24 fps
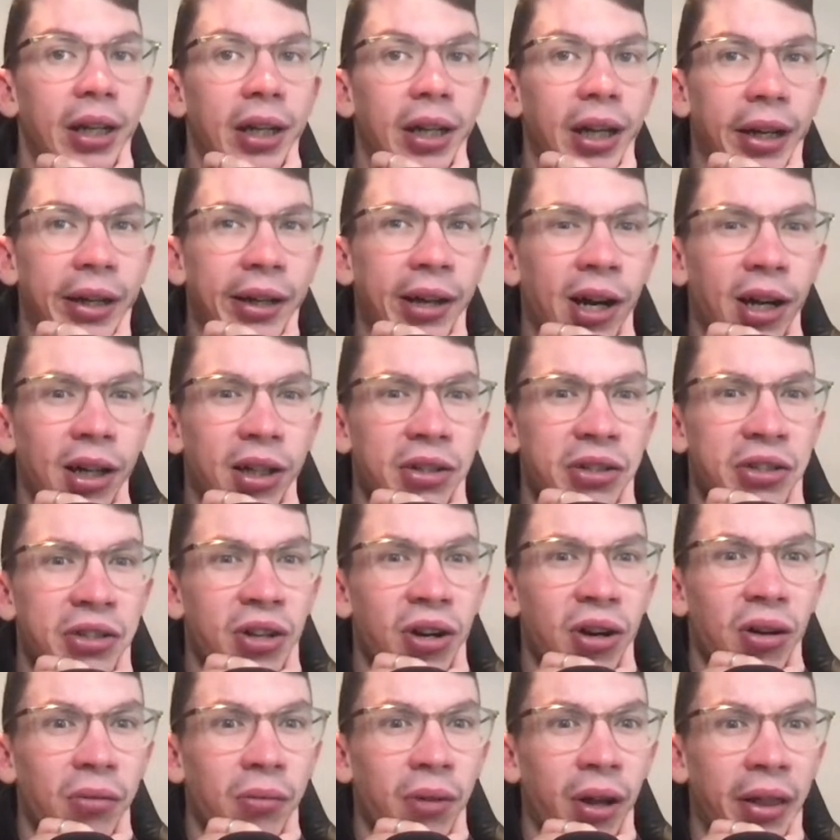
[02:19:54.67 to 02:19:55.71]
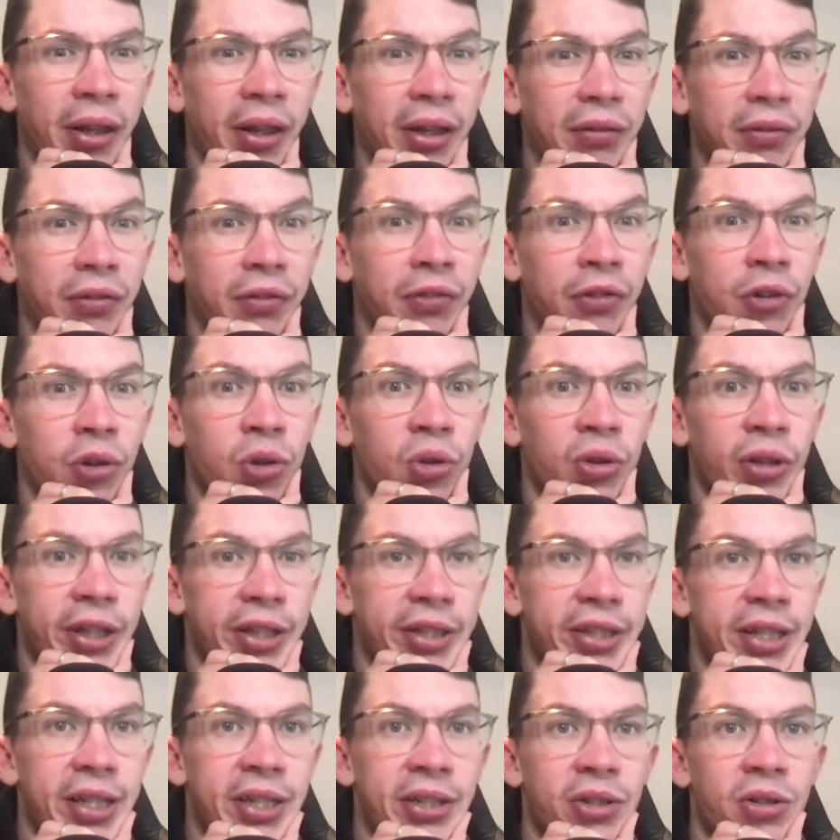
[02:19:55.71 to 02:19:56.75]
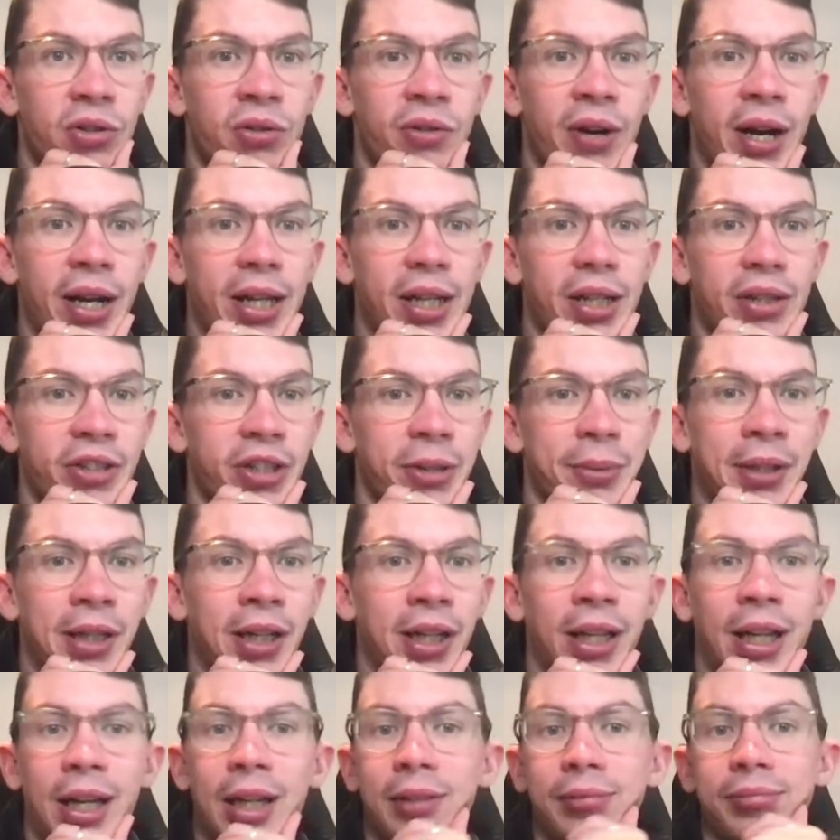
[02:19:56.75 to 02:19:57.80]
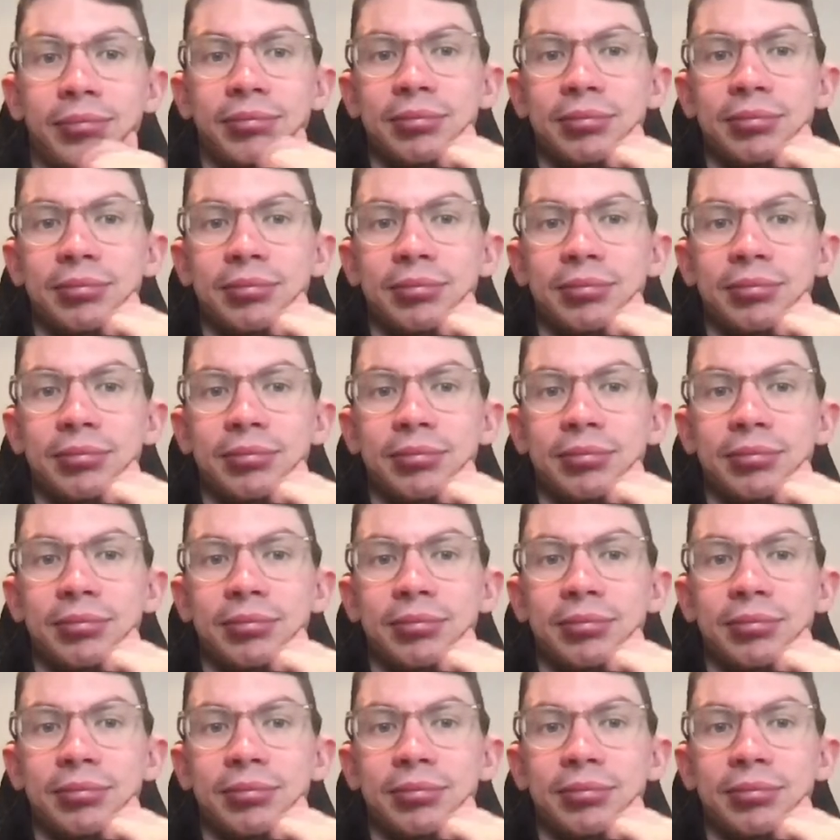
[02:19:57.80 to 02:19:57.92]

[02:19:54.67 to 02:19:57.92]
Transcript: and Haaland's got, I think, 4 this season already, or something like that.